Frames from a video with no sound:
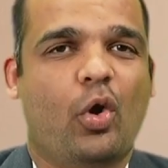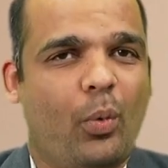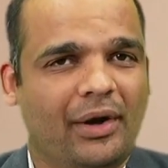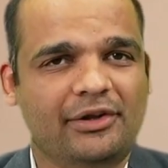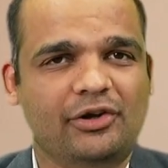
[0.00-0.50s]

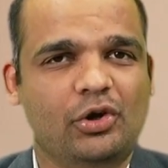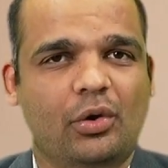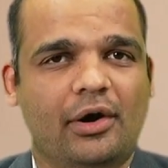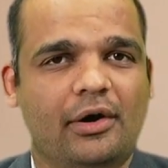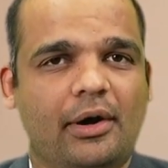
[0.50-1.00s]
Whether
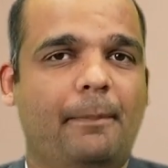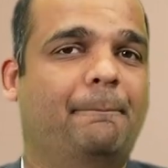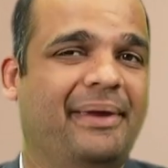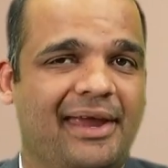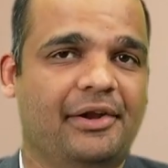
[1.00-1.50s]
you are a
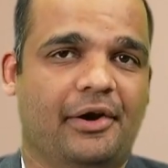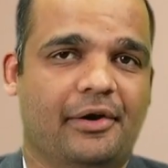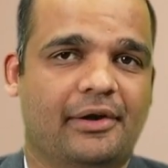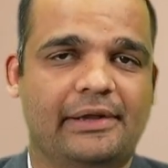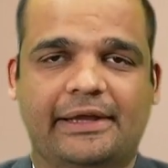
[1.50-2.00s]

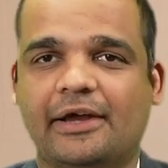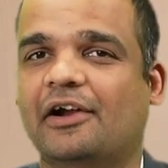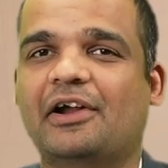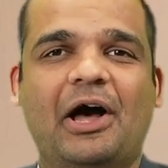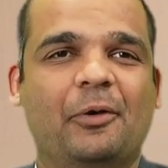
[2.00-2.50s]
beginner clicking
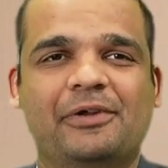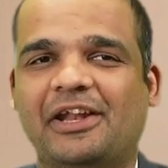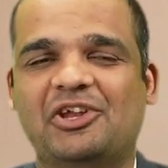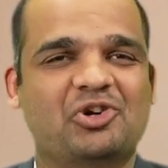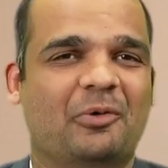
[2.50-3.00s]
around
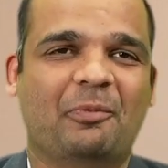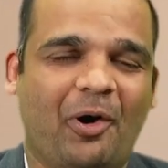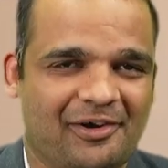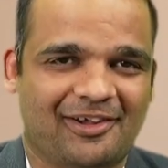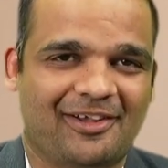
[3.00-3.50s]
in Azure
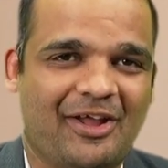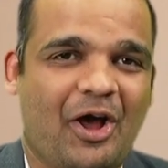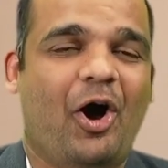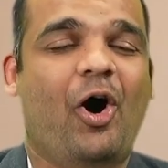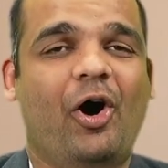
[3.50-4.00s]
Portal
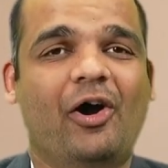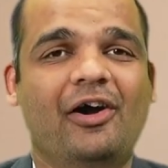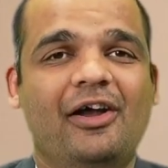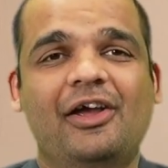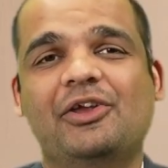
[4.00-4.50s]

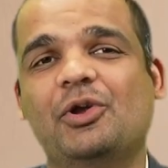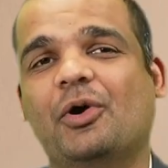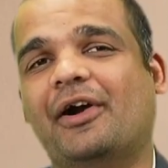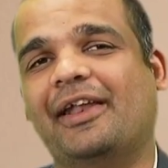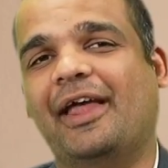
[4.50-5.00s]
or
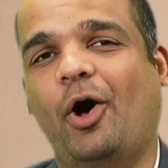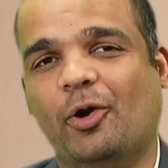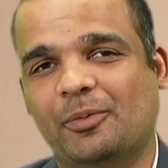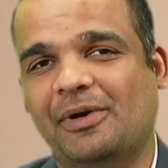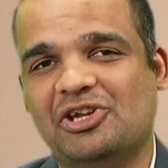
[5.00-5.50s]
you are an
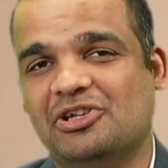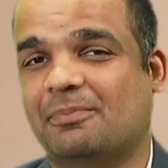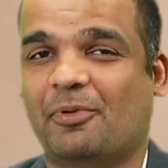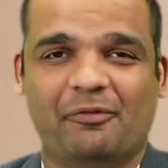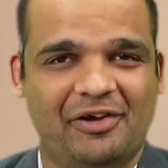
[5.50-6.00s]
automation
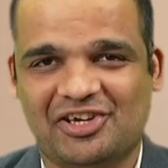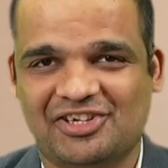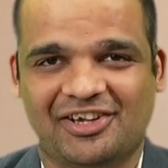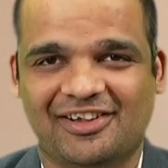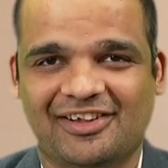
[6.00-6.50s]

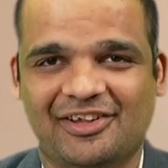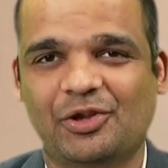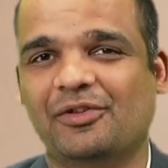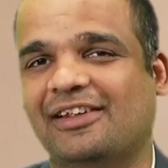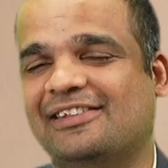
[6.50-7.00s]
professional
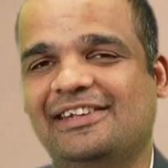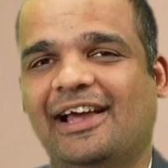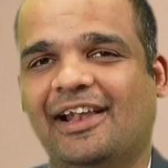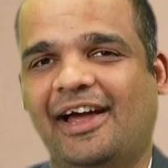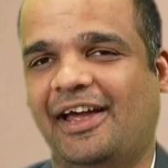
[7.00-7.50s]
using
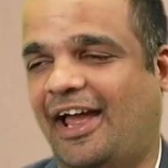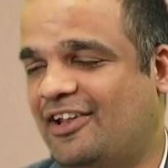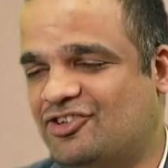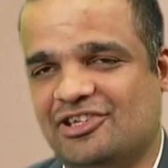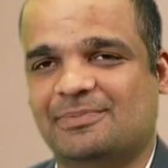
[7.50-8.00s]
CLI
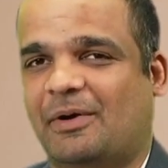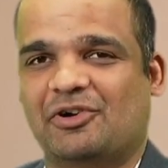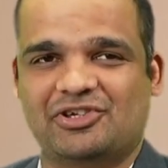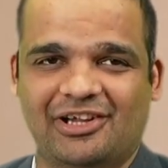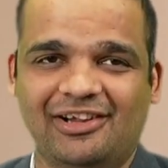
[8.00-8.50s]
and just
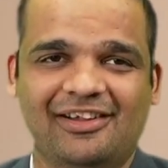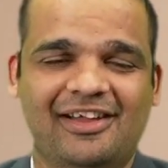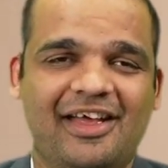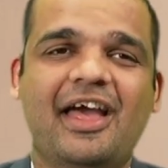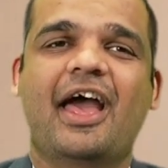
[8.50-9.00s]
PowerShell,
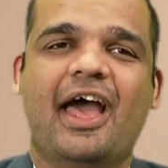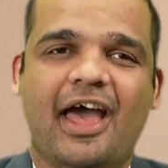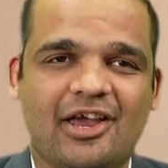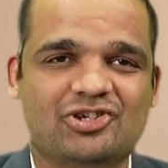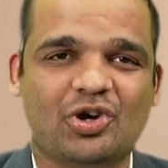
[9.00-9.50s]

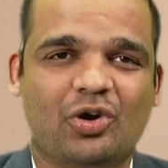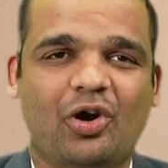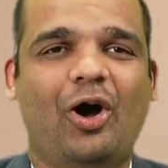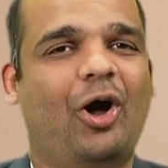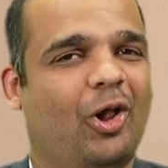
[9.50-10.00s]
Azure
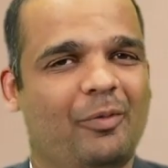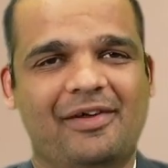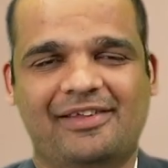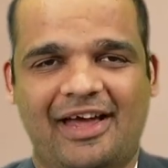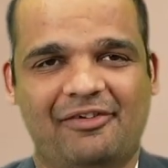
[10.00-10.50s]

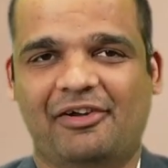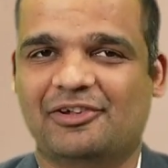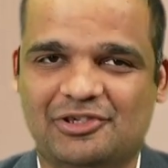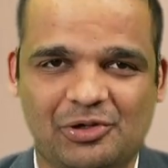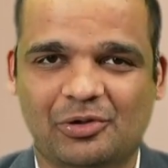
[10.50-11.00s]
always have a
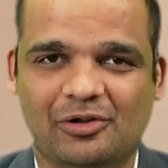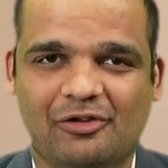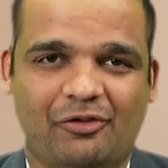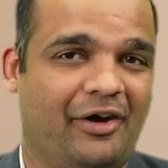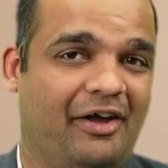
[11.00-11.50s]
tool
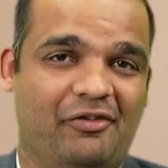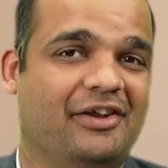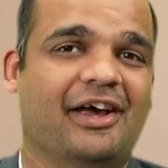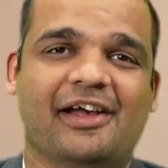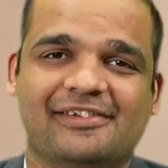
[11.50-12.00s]
for every
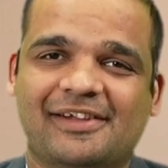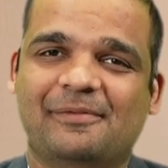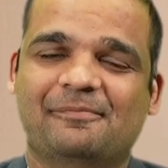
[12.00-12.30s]
task.